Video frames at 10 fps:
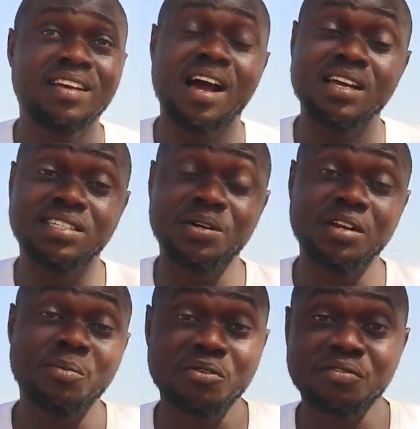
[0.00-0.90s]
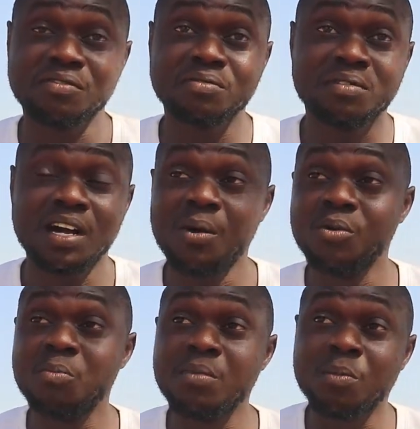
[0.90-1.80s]
and sell them off. How
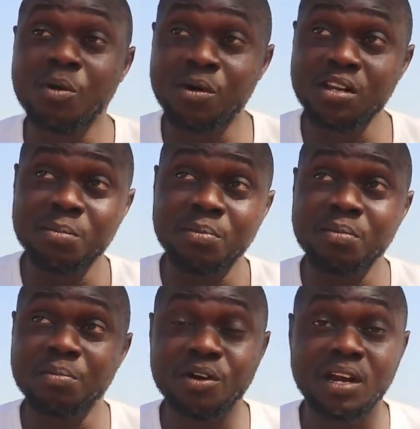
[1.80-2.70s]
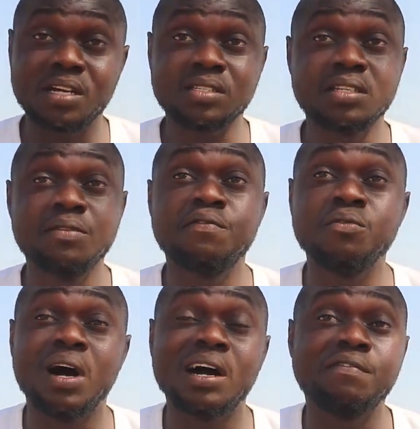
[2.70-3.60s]
will you make more money in broilers? If
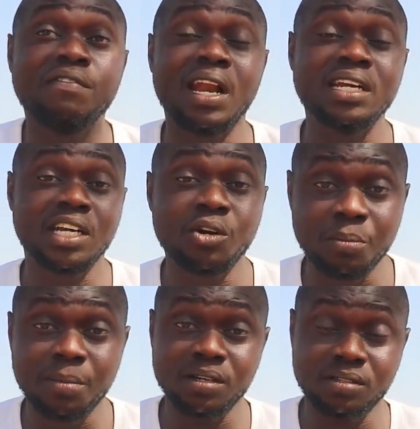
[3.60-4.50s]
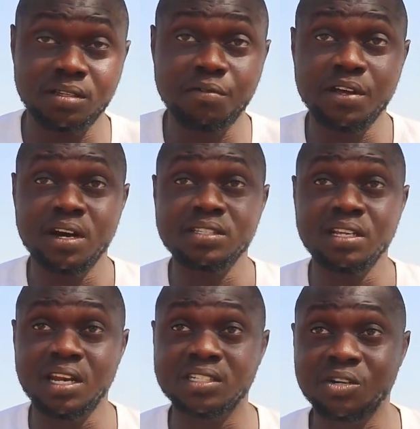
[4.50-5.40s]
you have larger numbers, if you are
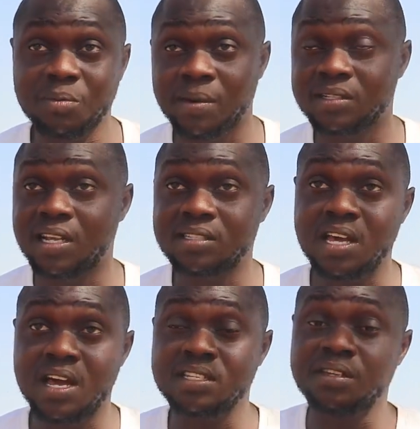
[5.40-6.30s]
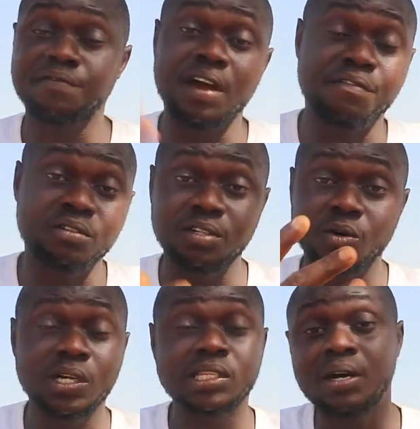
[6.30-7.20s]
raising larger numbers, let's say you are raising 500,
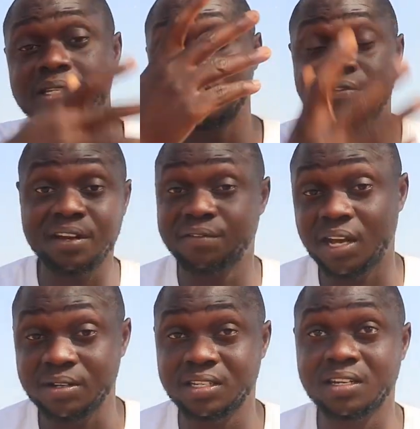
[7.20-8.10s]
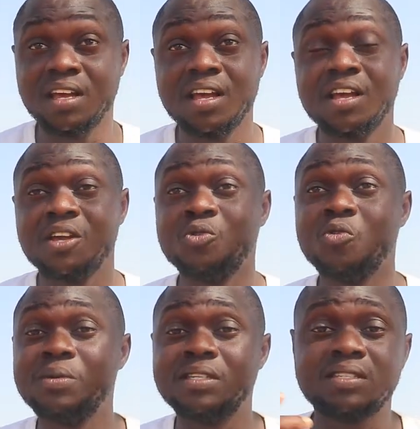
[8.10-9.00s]
1,000, 5,000,
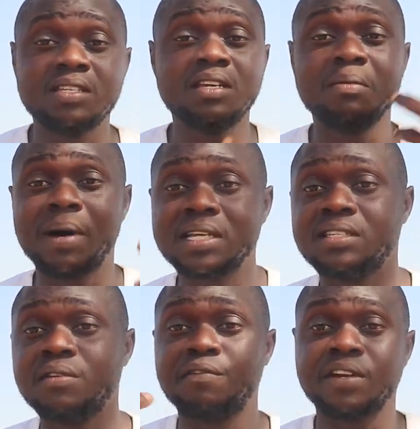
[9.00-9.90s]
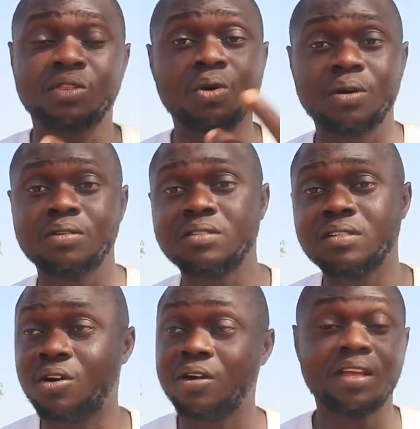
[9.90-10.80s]
you'll be seeing massive return
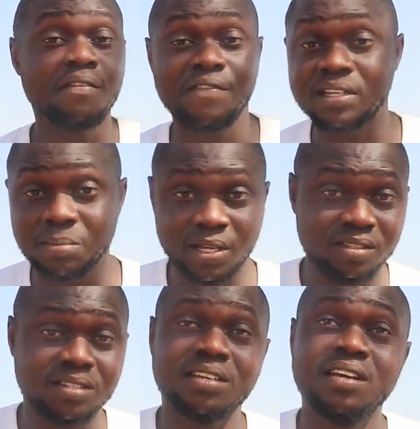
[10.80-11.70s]
on investment.